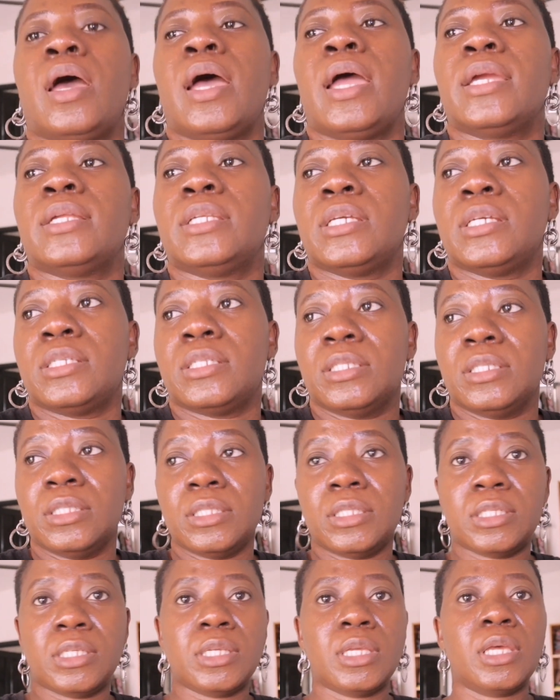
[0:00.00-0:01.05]
I
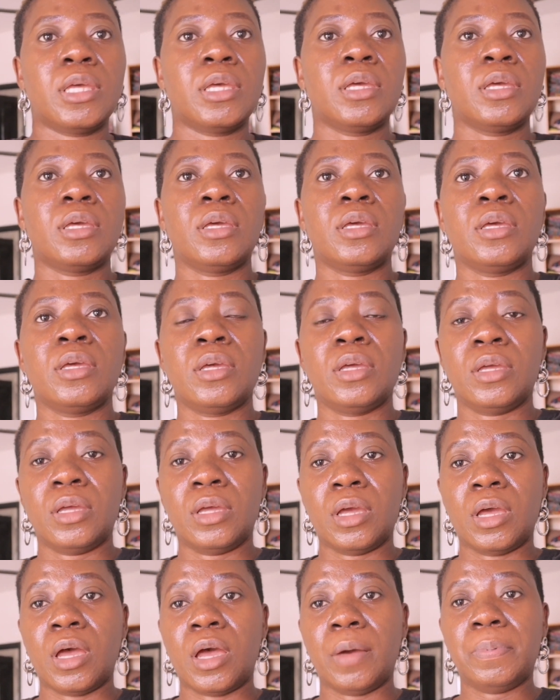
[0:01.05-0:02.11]
didn't.
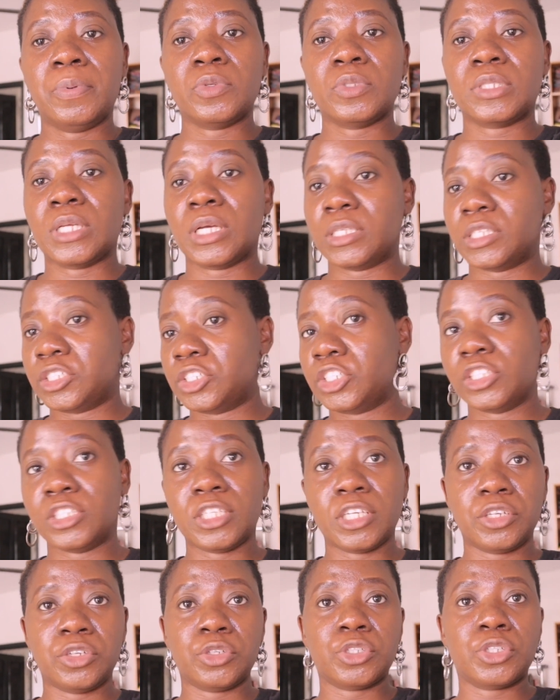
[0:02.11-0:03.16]
Happens that they
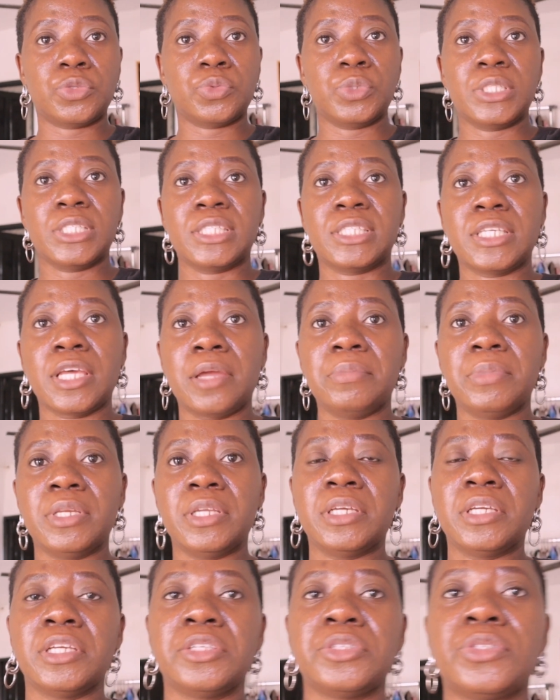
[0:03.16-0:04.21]
cheated us with the timing
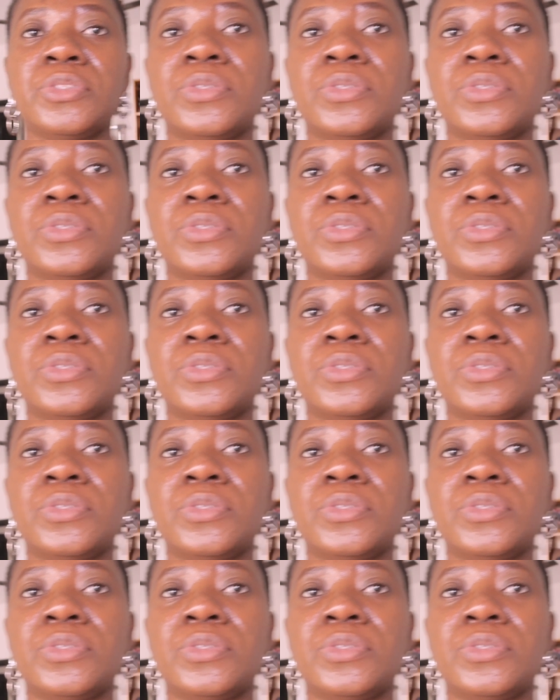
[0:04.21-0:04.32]
again